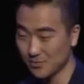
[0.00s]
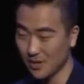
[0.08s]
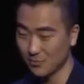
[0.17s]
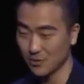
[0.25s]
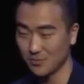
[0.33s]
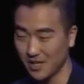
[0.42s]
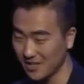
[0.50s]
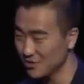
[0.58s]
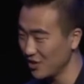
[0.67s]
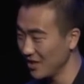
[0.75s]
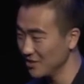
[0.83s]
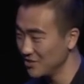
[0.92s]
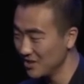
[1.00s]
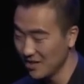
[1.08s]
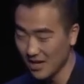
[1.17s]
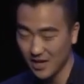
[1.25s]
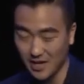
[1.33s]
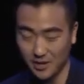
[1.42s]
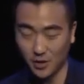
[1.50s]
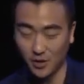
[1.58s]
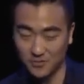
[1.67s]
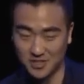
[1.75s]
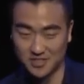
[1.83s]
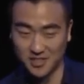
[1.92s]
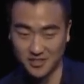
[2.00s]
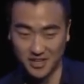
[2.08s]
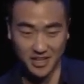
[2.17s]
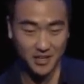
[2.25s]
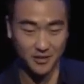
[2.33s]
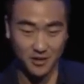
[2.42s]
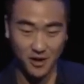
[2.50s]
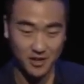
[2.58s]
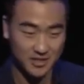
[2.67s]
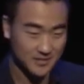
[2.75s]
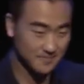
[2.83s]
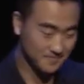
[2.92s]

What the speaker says: in my room getting changed, and all of a sudden I hear a knock.